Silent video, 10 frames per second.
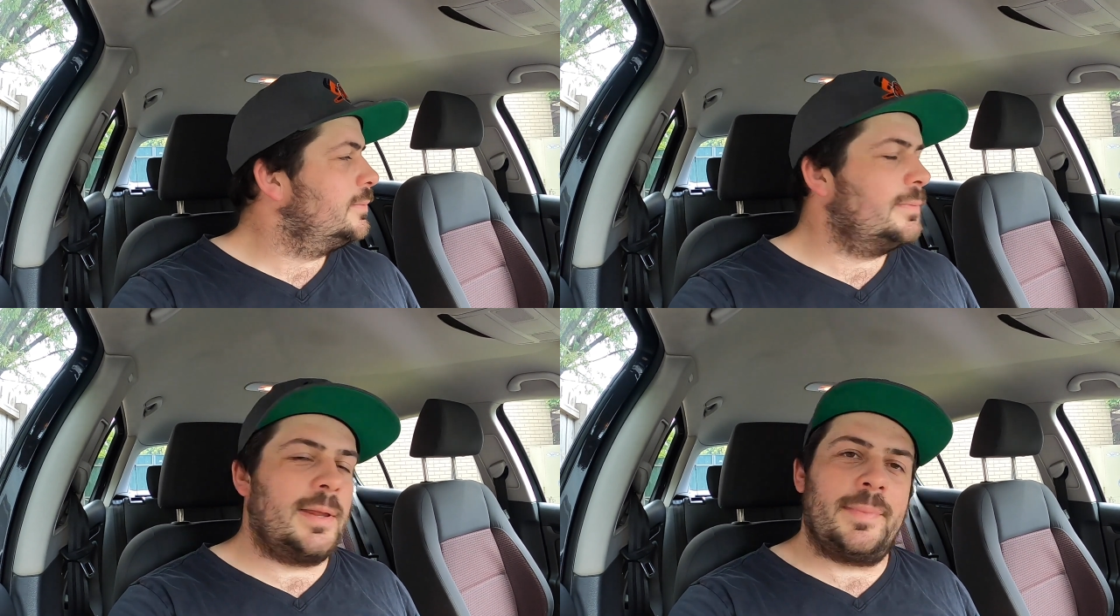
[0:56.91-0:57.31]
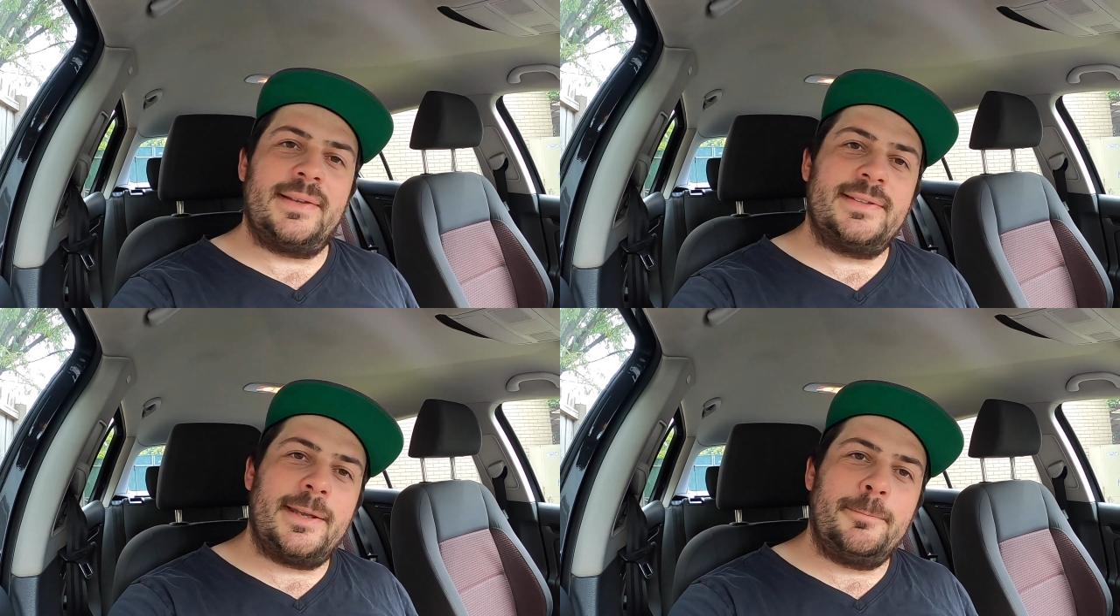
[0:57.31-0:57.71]
With that
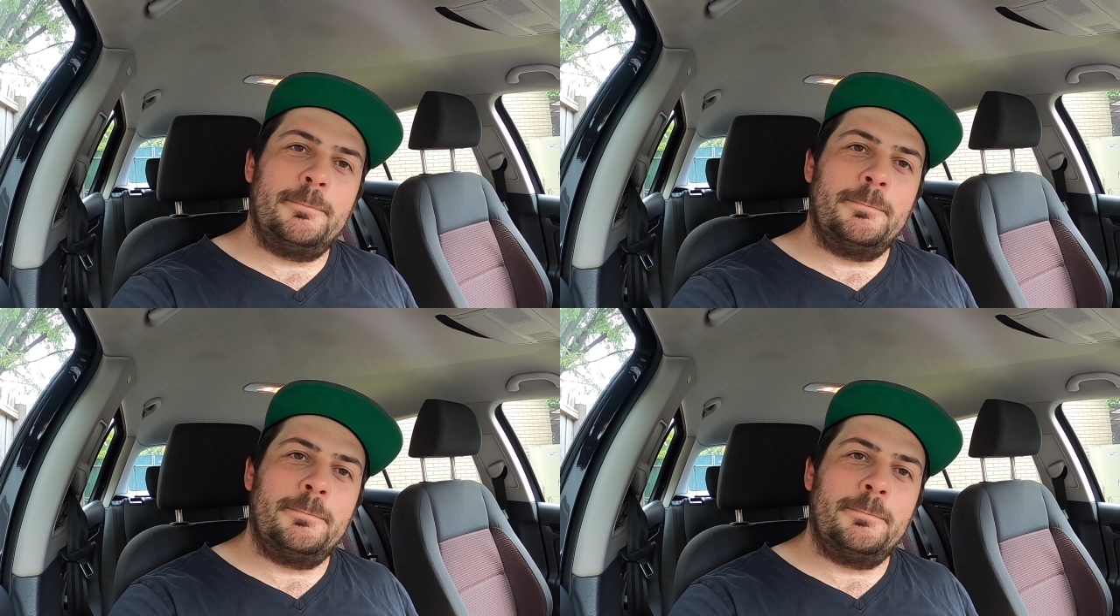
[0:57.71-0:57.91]
being said,